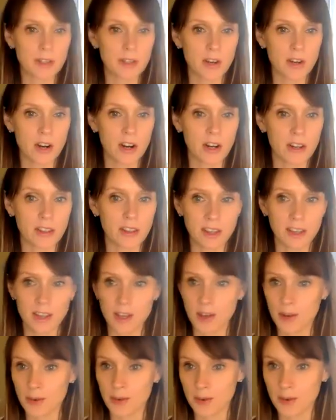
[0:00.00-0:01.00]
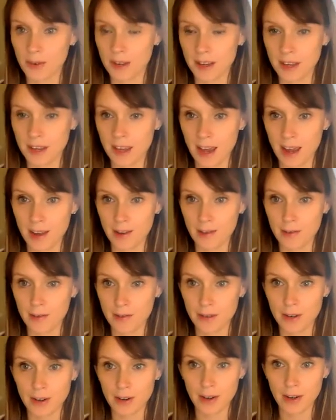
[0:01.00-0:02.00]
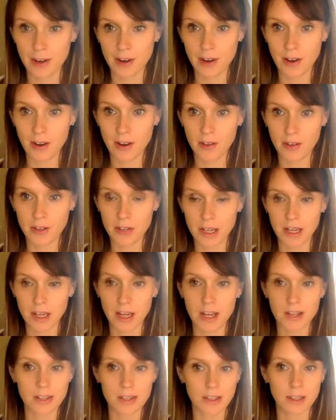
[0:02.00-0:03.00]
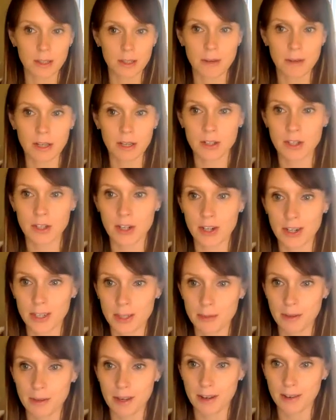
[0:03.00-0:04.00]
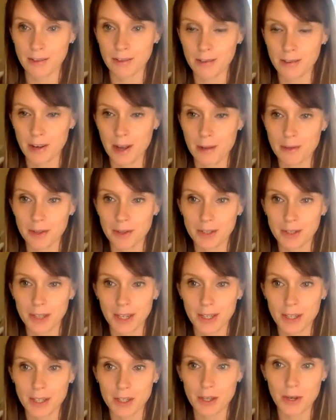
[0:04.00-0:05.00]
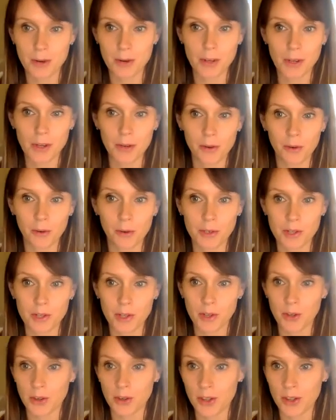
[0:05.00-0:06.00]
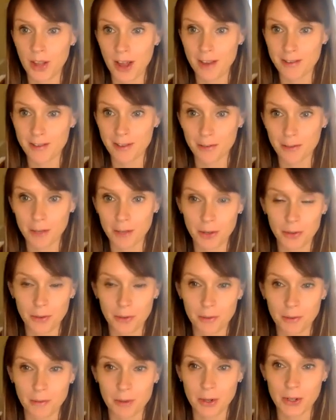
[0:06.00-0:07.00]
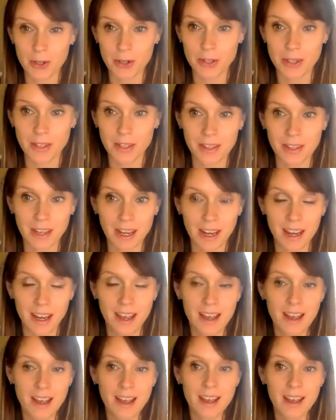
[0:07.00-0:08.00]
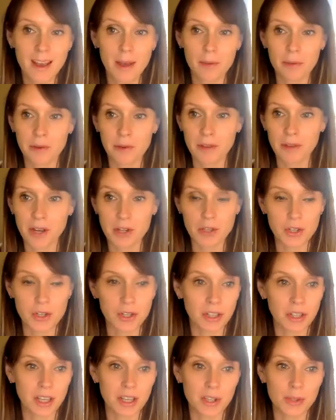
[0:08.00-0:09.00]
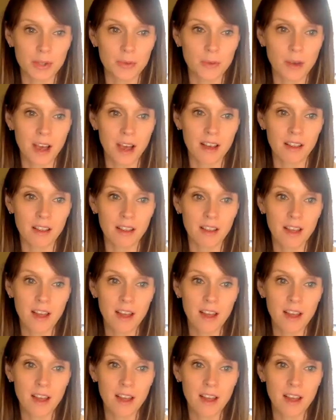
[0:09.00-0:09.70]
Hart, thank you again for all of your dedication this past year. It's been phenomenal to get to know you and to learn a lot from you personally and professionally as well.